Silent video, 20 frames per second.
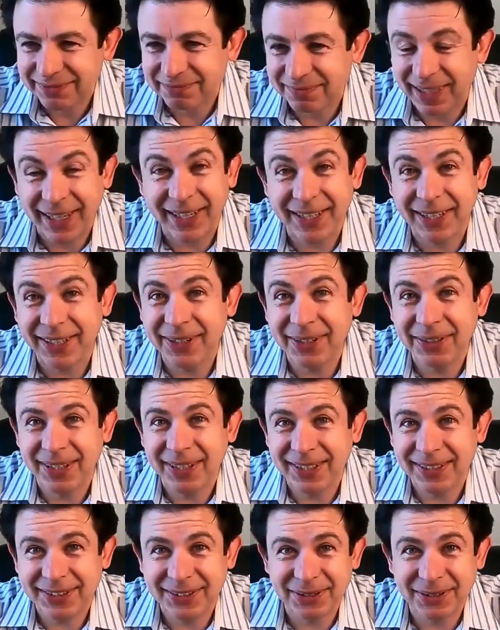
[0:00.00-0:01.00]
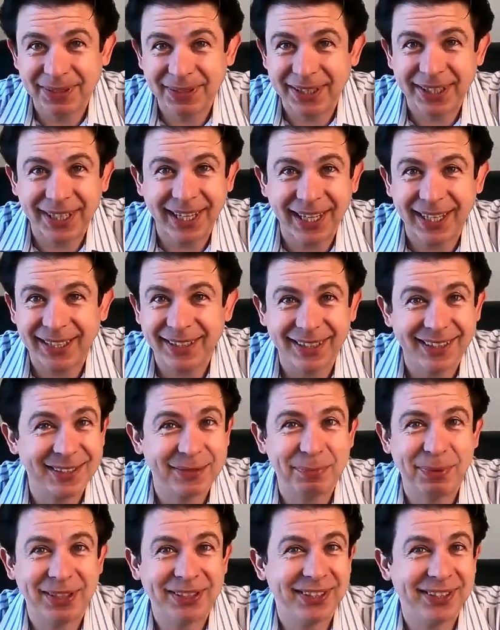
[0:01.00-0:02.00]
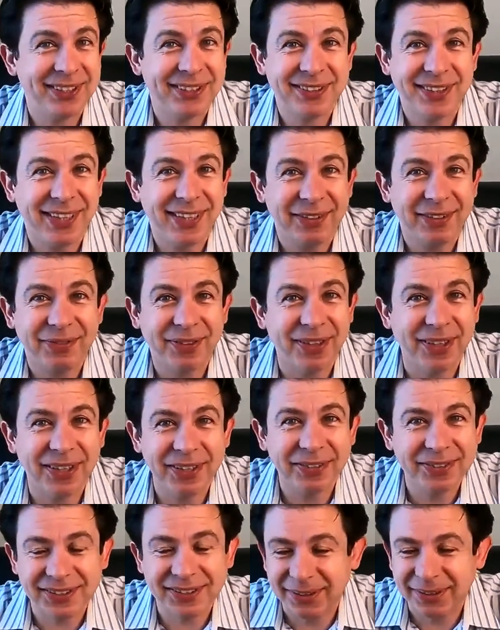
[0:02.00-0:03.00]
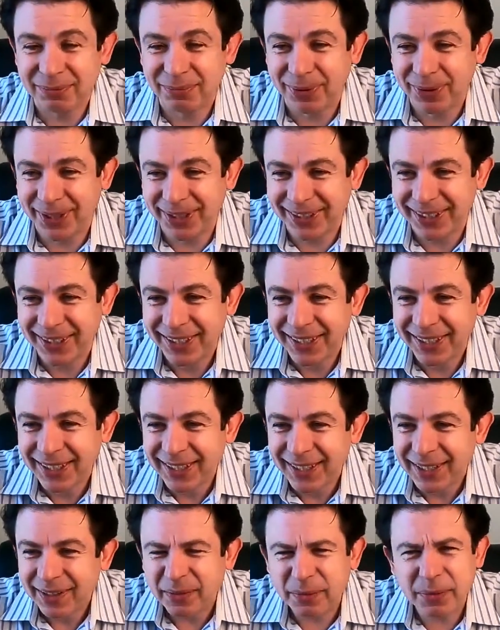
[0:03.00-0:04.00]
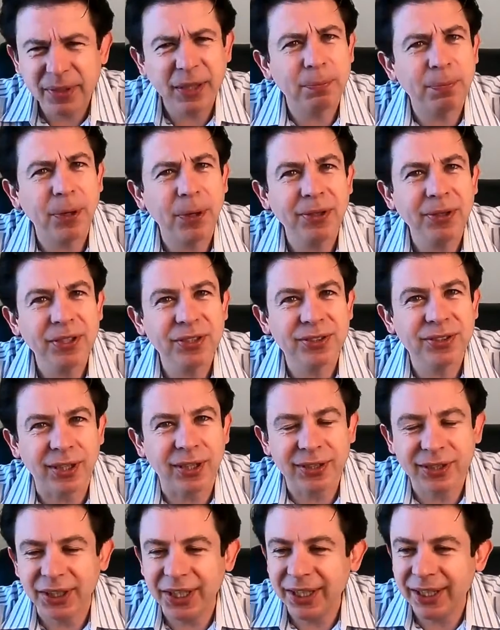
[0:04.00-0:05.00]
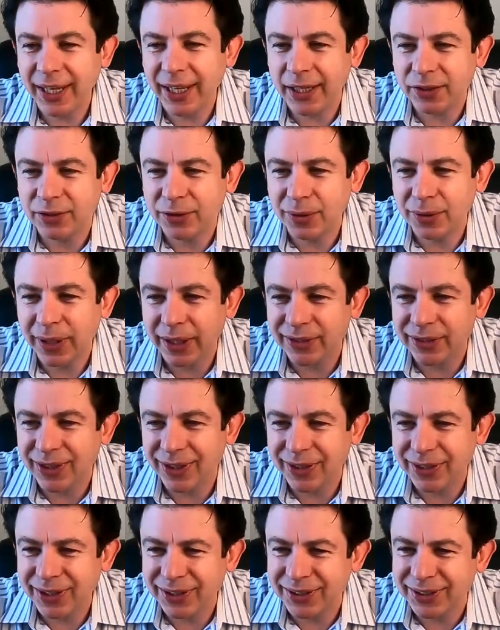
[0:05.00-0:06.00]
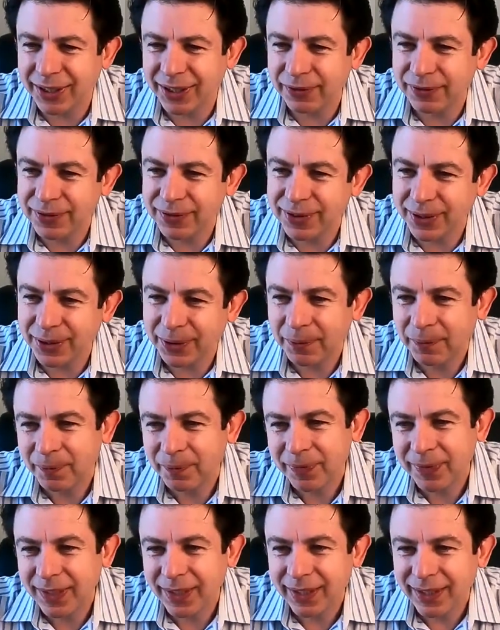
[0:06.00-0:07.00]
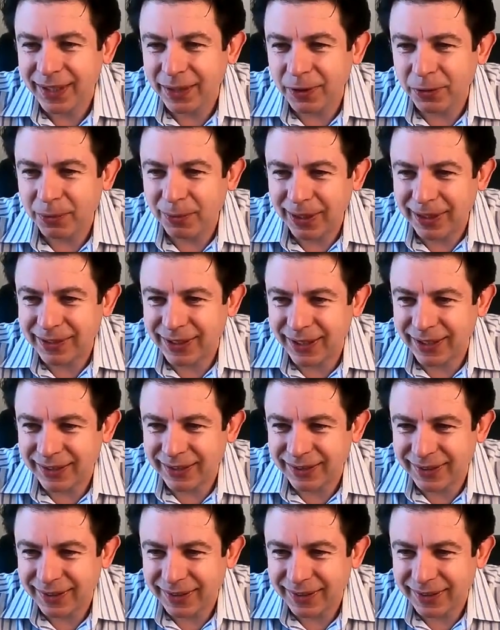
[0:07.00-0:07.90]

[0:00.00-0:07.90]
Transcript: I don't know. I assume their cat expressed a desire for olives at some point. I mean, they're probably salty, and cats do like salty stuff, so that would make sense.